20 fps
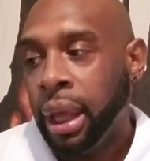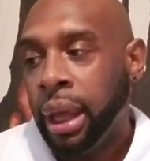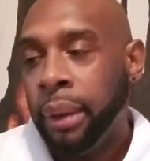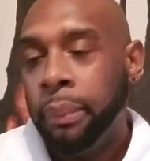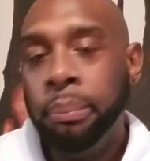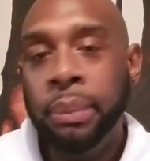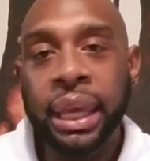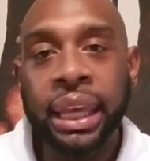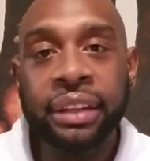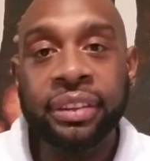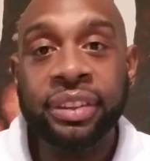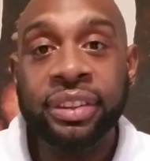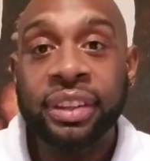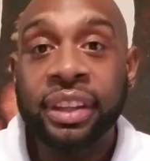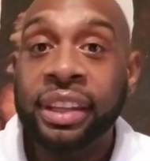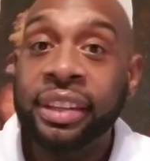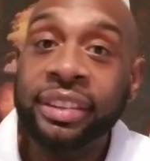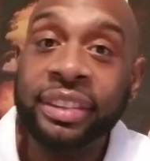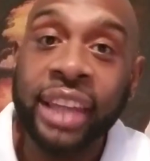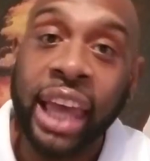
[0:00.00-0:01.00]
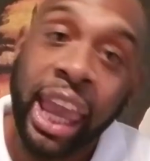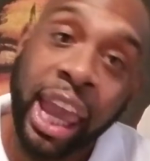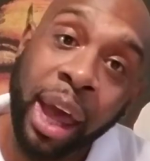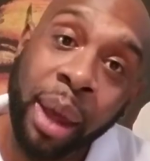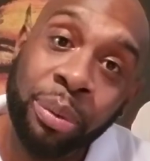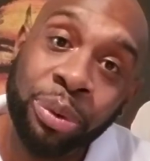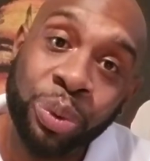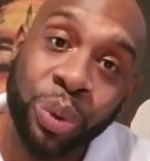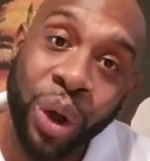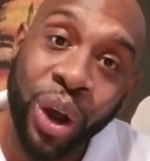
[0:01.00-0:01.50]
Miss
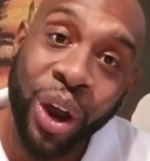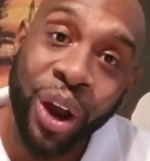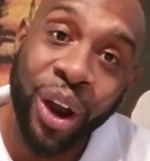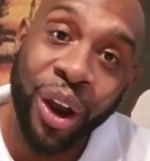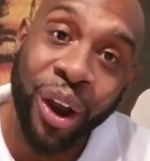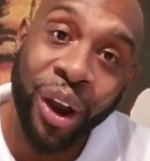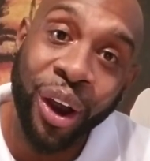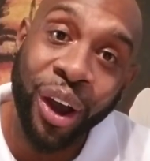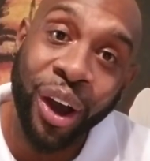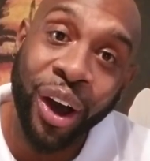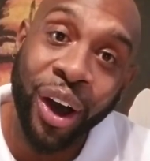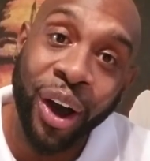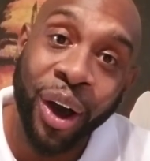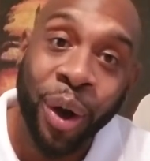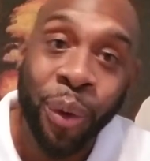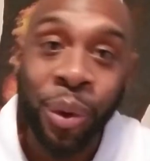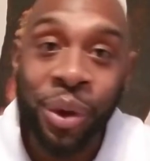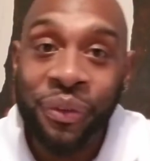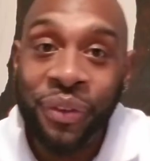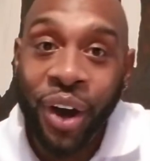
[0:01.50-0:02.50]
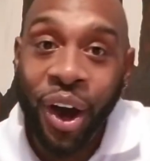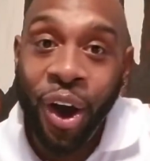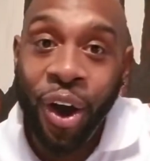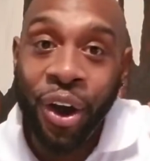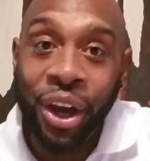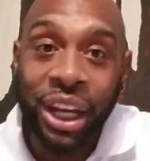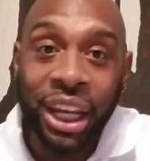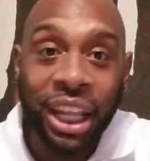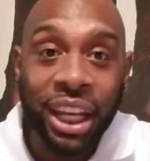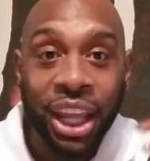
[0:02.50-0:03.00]
Sam's World. We
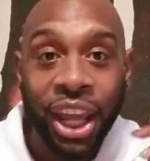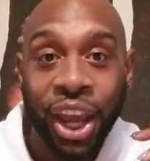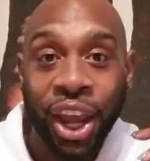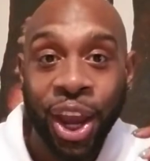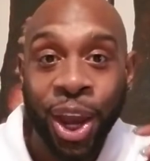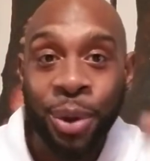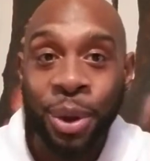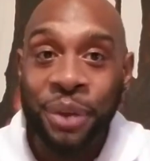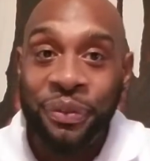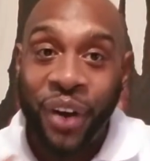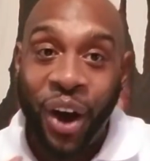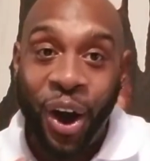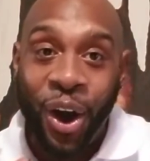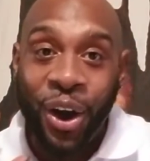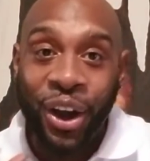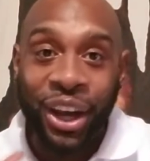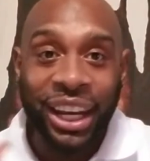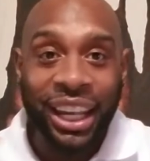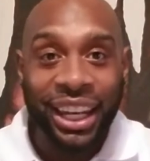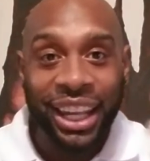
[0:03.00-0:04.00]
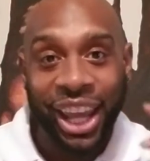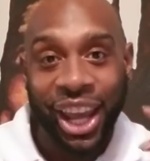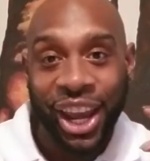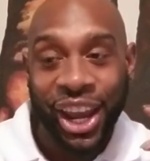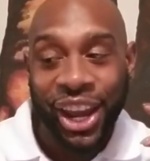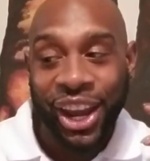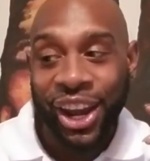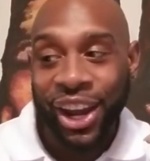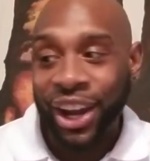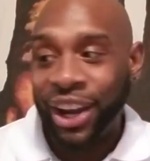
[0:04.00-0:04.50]
bogan in here. We bogan in
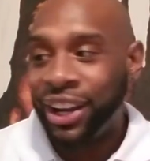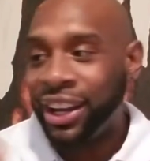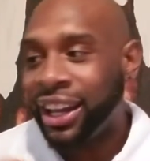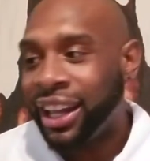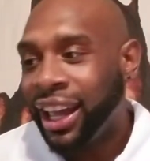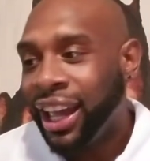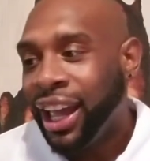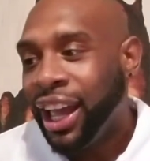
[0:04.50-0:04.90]
here.